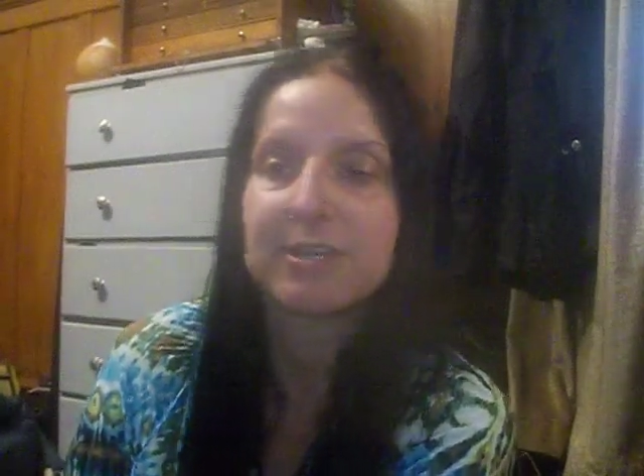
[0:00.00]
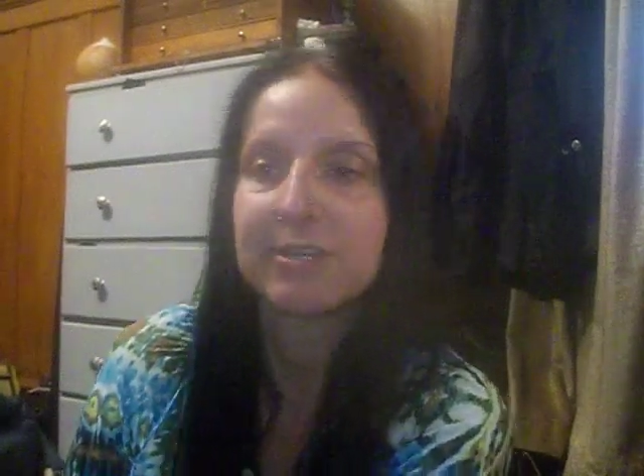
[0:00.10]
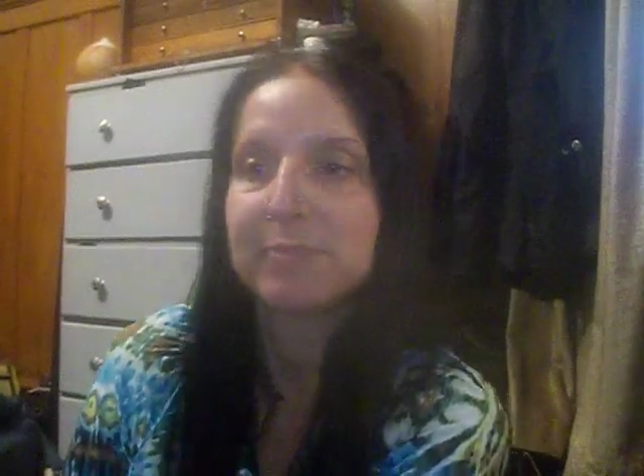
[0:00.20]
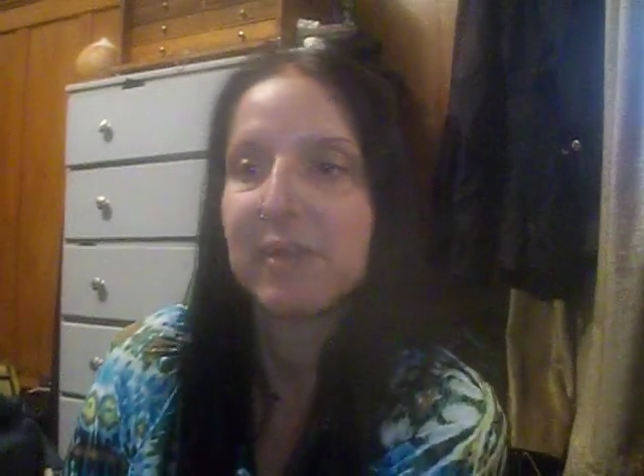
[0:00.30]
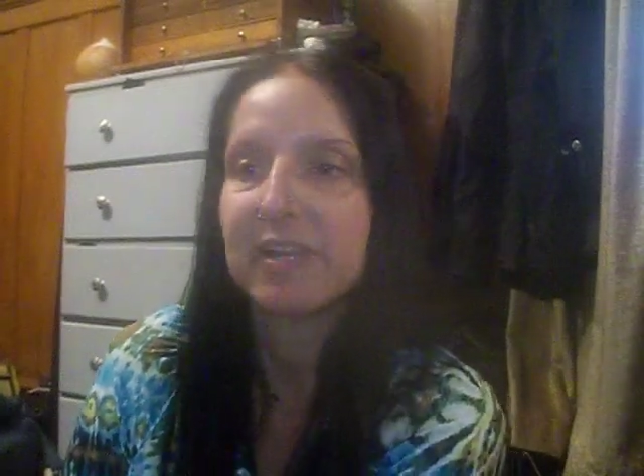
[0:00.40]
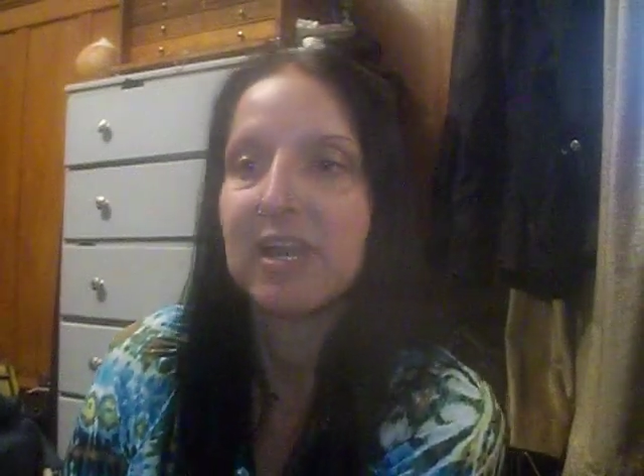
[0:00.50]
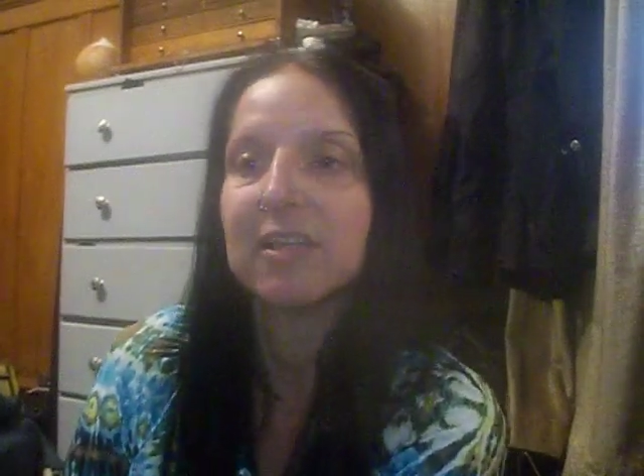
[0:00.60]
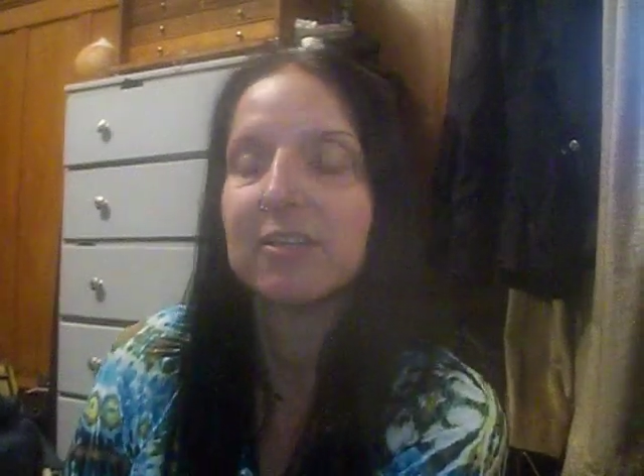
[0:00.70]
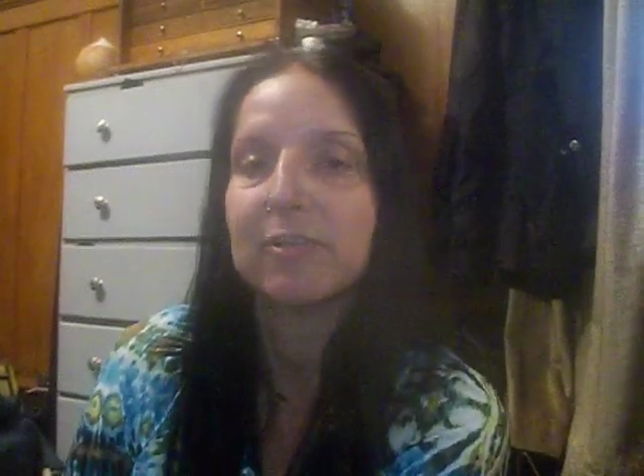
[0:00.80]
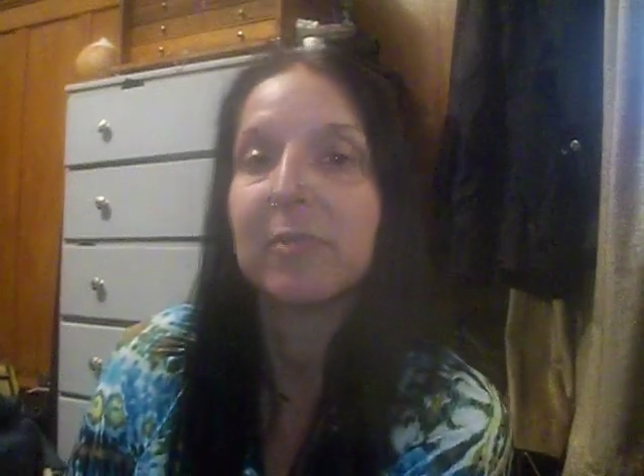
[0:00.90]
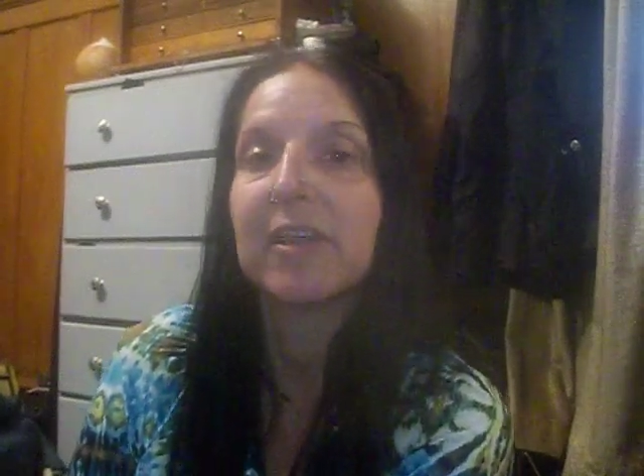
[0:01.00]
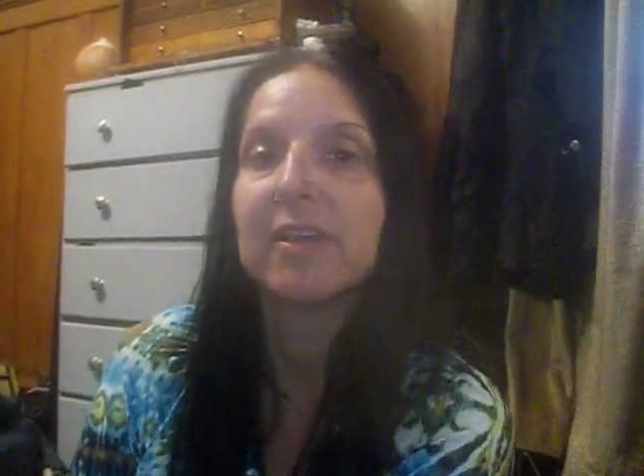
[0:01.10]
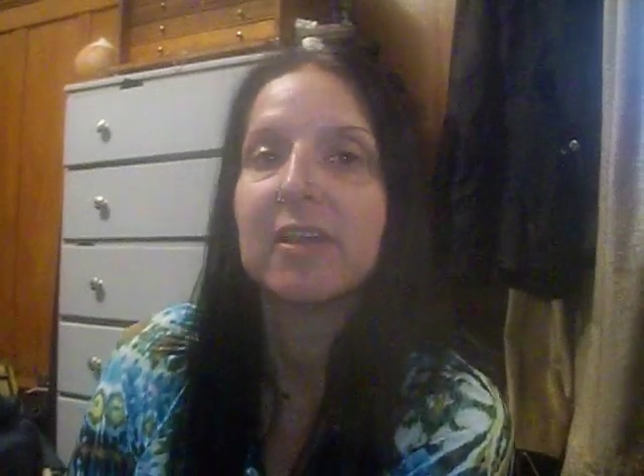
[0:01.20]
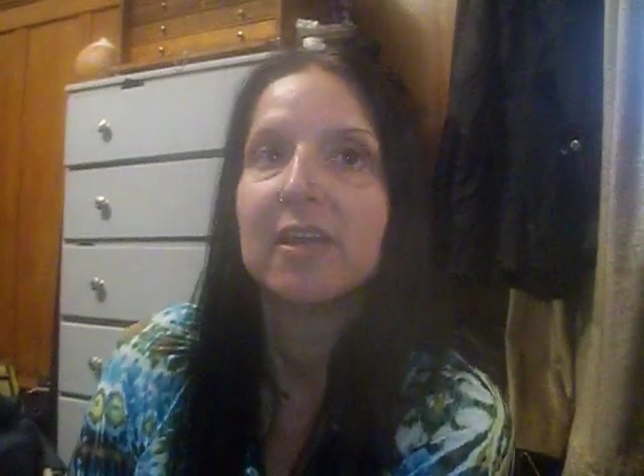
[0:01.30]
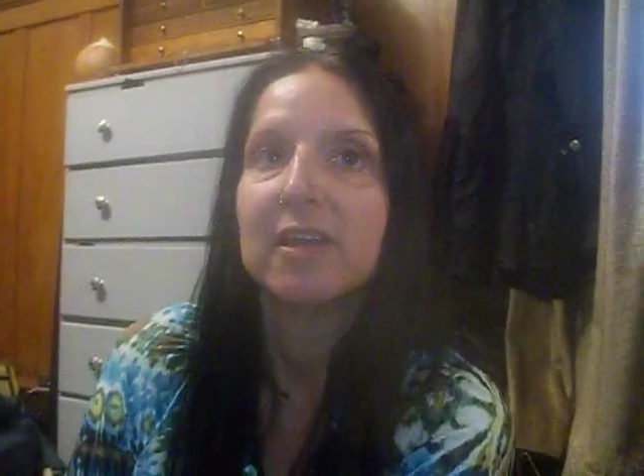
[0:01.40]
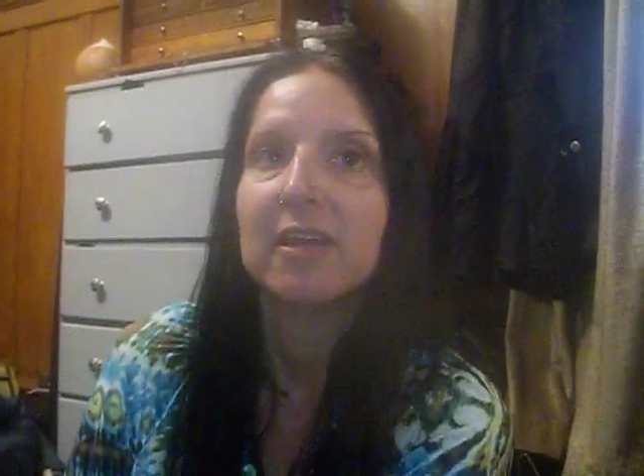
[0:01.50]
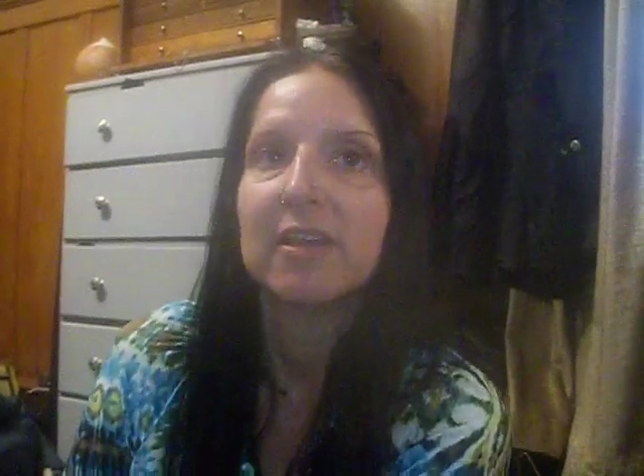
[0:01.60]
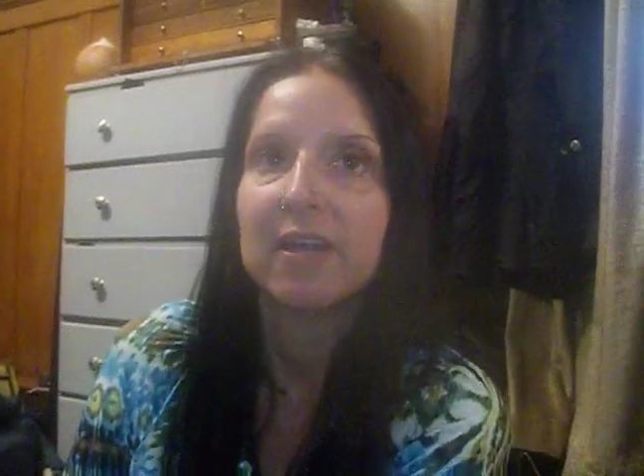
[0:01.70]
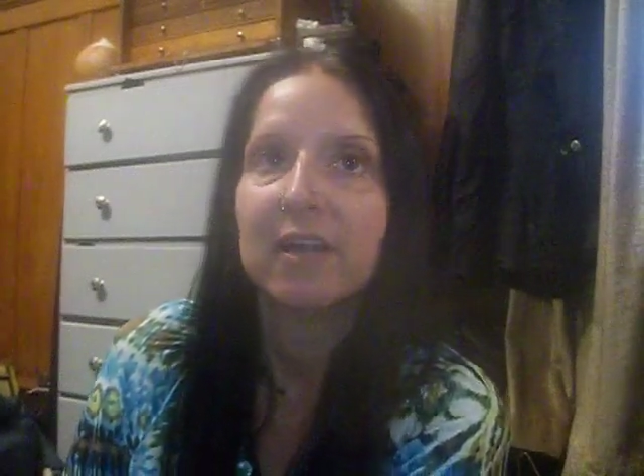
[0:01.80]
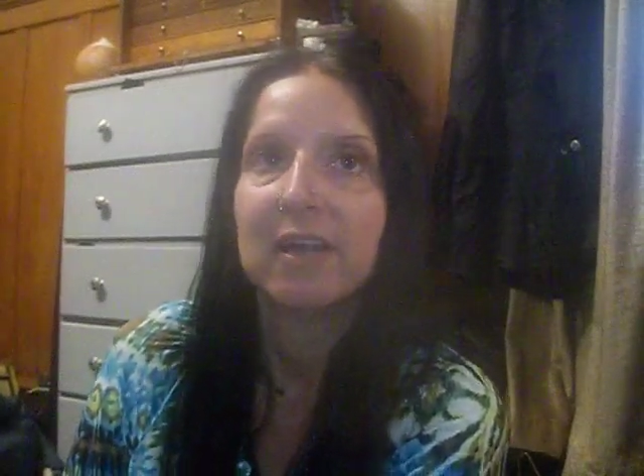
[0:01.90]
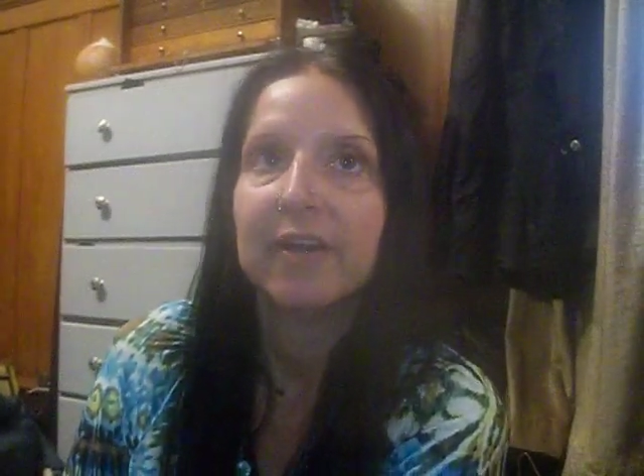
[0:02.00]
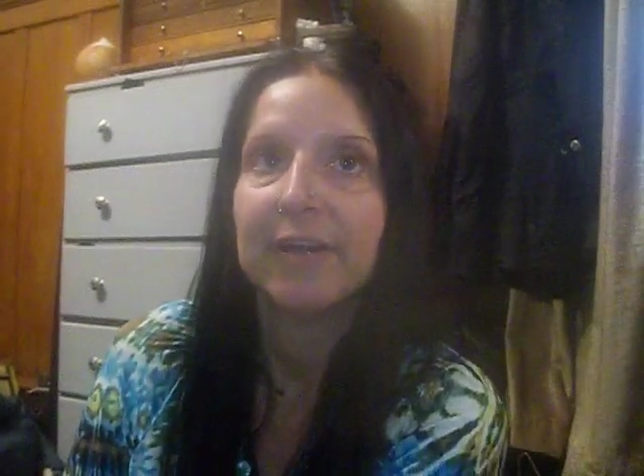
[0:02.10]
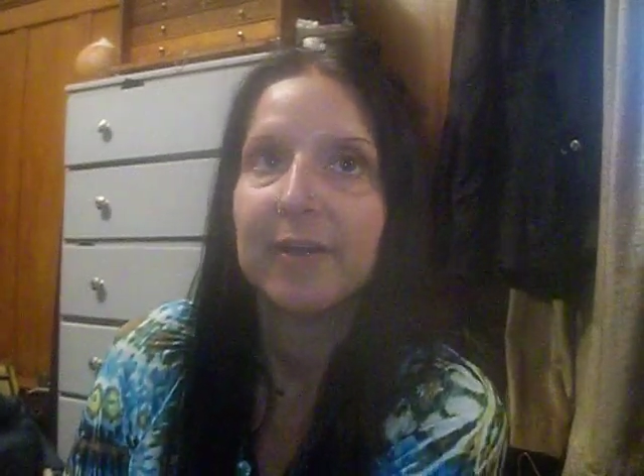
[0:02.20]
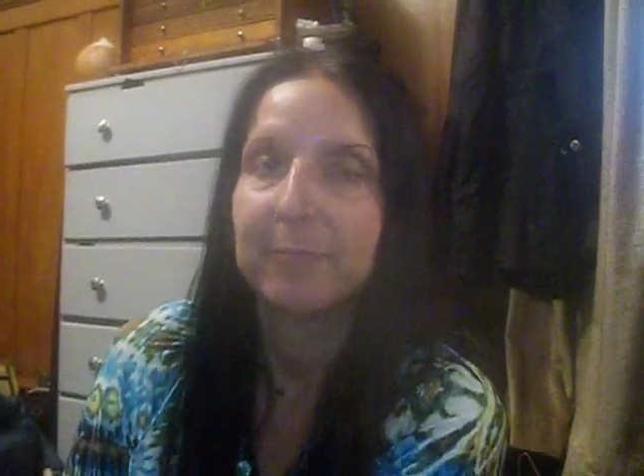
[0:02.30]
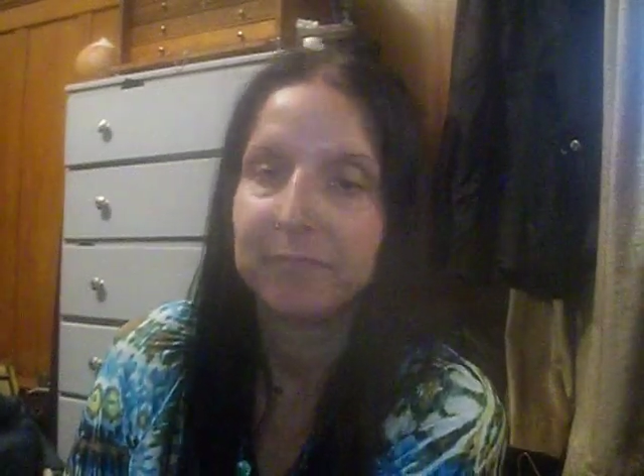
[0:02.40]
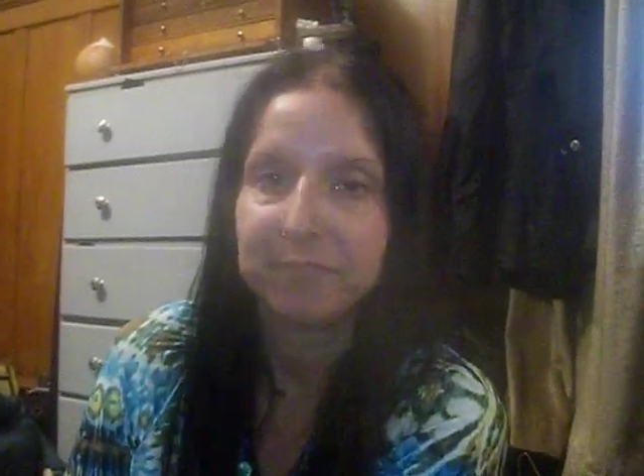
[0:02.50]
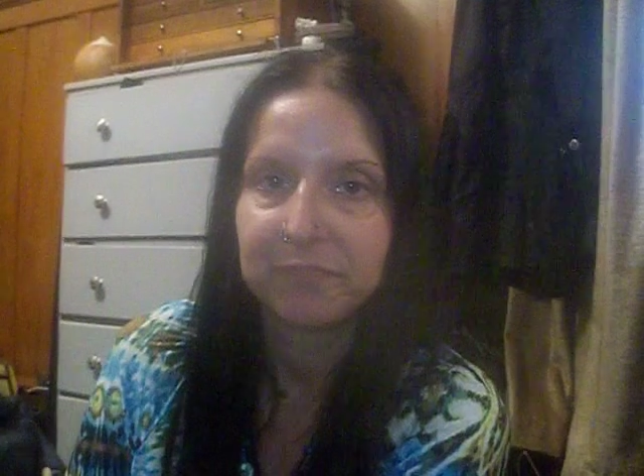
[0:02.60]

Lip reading: going to explain that a little bit. Just